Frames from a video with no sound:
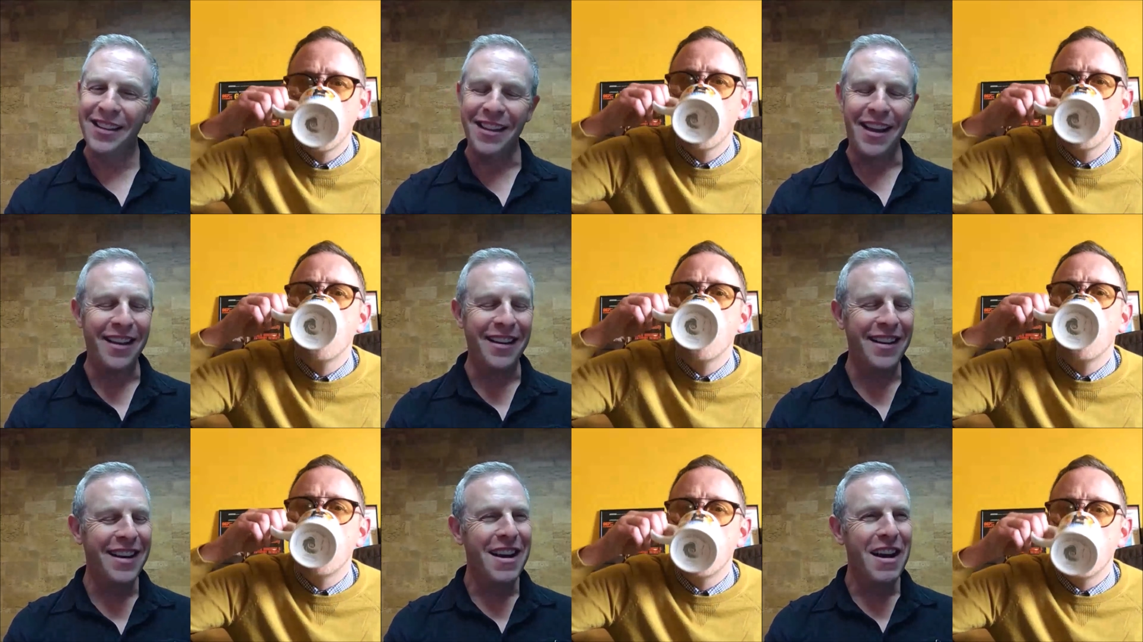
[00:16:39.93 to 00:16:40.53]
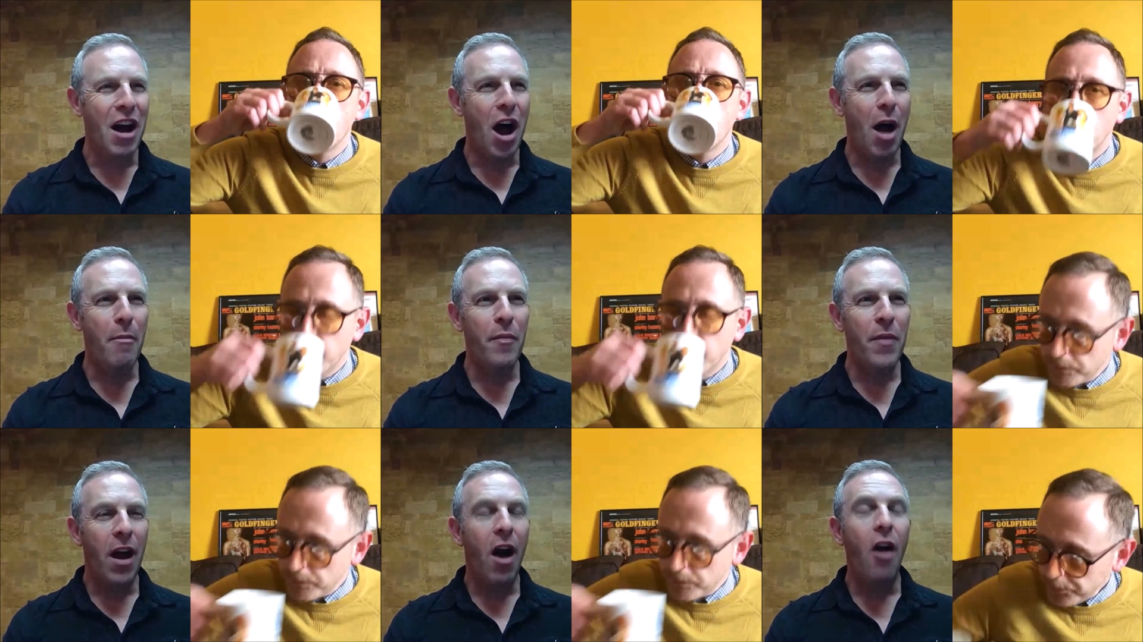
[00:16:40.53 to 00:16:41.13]
Speaker 1: I like that.
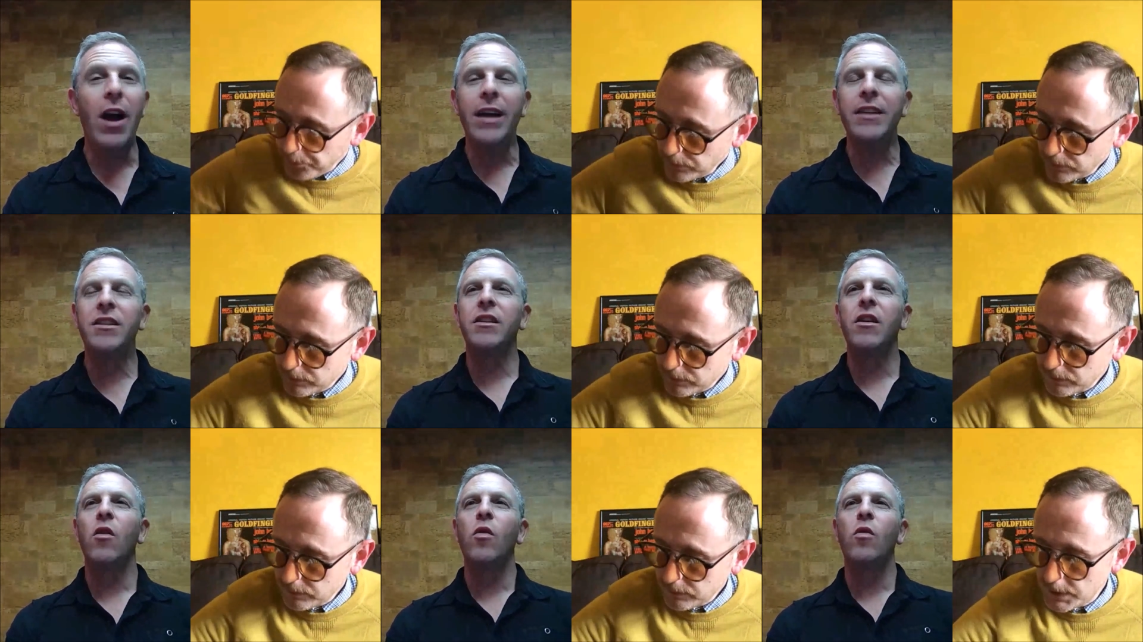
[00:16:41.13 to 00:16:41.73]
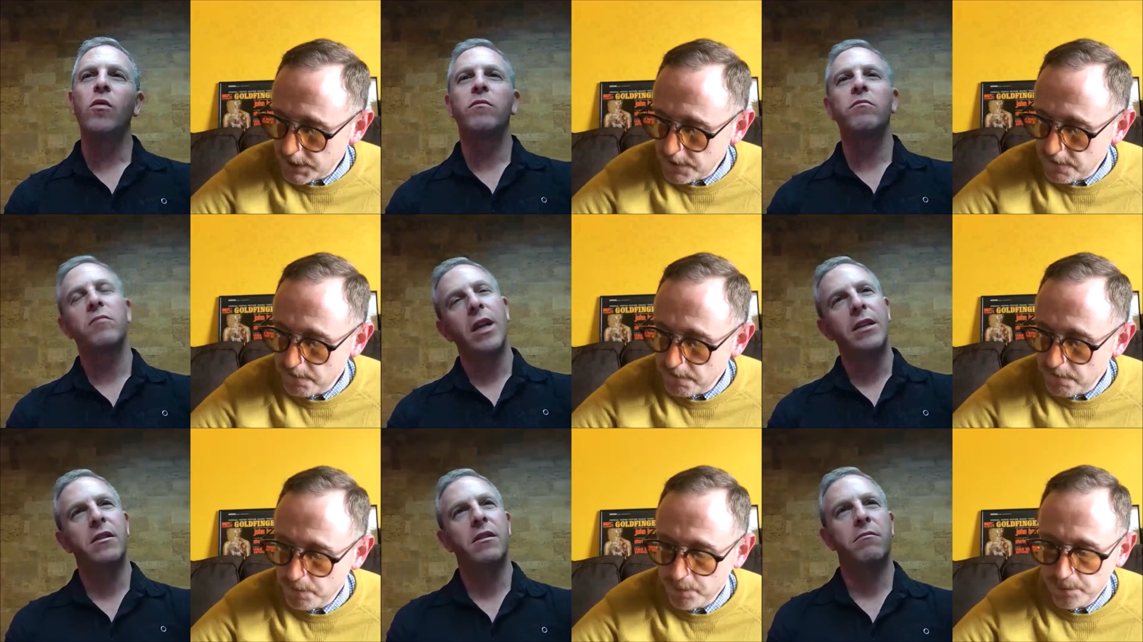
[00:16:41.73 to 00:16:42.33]
Um, all right, so
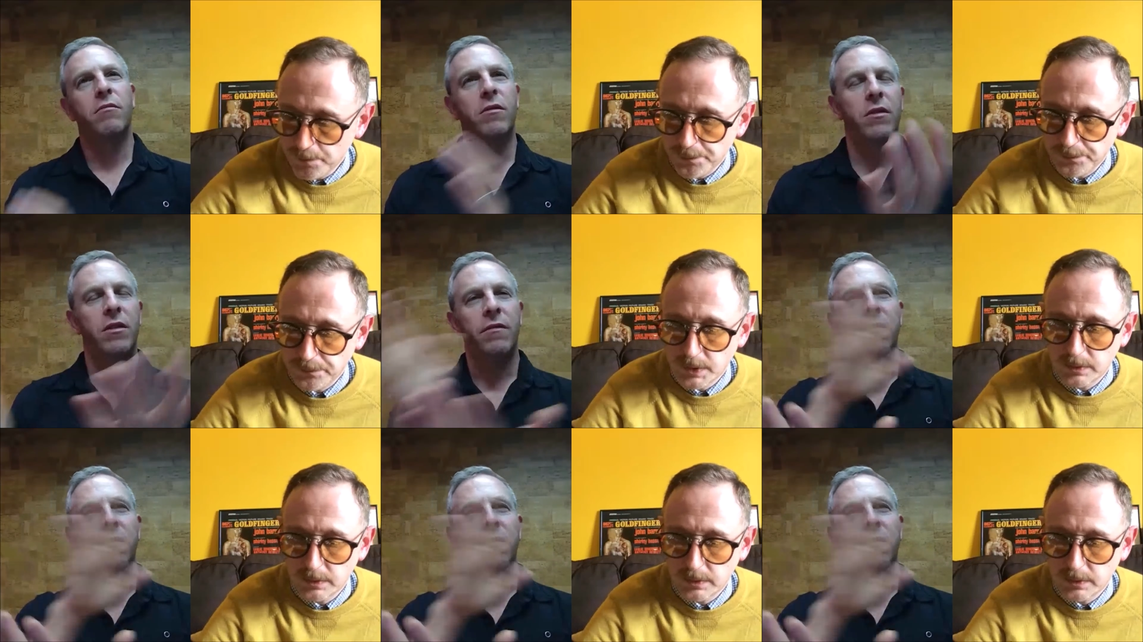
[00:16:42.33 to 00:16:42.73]
let's